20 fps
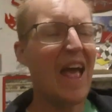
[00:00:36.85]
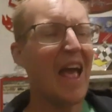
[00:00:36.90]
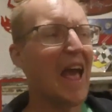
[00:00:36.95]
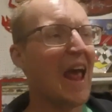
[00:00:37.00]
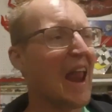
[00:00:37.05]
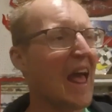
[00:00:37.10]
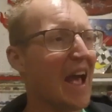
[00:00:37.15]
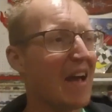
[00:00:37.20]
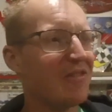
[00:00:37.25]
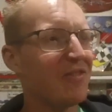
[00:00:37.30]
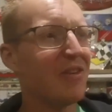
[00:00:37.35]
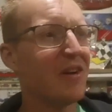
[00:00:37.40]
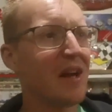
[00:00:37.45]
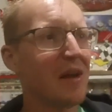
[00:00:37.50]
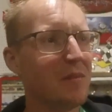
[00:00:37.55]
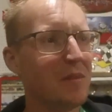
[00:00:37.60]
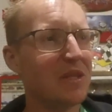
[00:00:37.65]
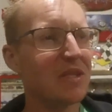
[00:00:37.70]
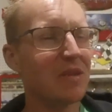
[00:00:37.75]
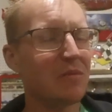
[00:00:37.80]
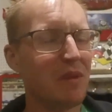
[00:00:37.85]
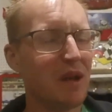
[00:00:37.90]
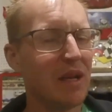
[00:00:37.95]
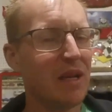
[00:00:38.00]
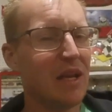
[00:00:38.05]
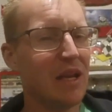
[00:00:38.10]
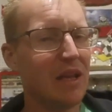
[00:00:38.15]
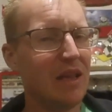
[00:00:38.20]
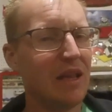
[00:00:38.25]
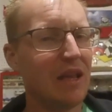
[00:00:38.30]
And after I missed my
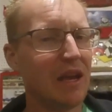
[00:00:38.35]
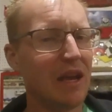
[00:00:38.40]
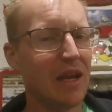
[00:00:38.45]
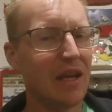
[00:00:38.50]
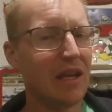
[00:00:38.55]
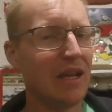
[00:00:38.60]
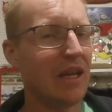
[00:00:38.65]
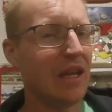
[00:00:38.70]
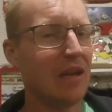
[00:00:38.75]
deadline,